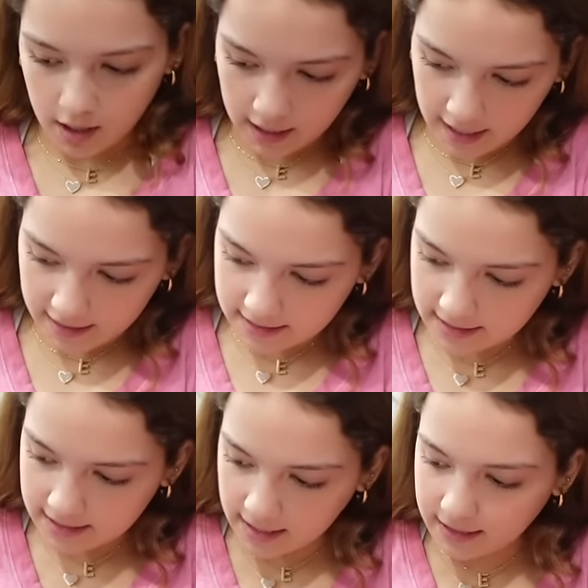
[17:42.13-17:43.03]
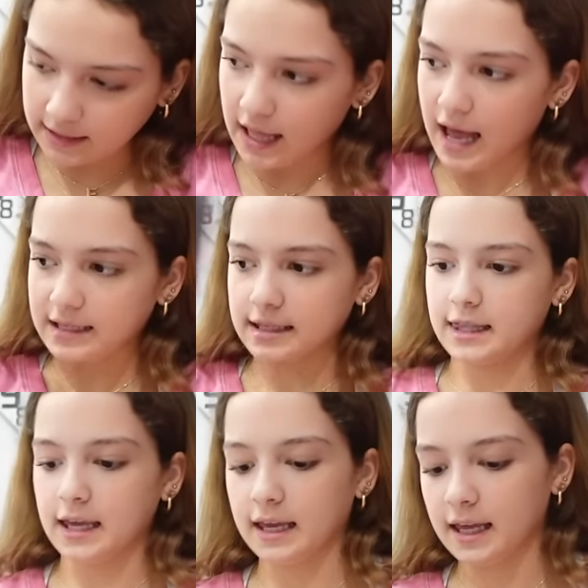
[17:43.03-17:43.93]
Okay, this is the last
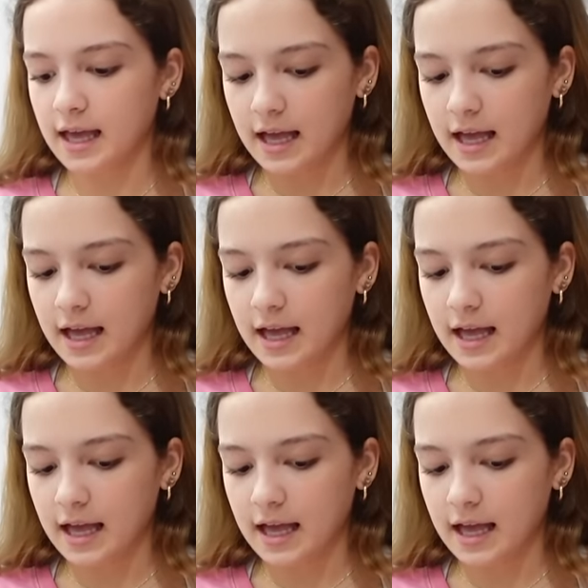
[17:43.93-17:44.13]
thing.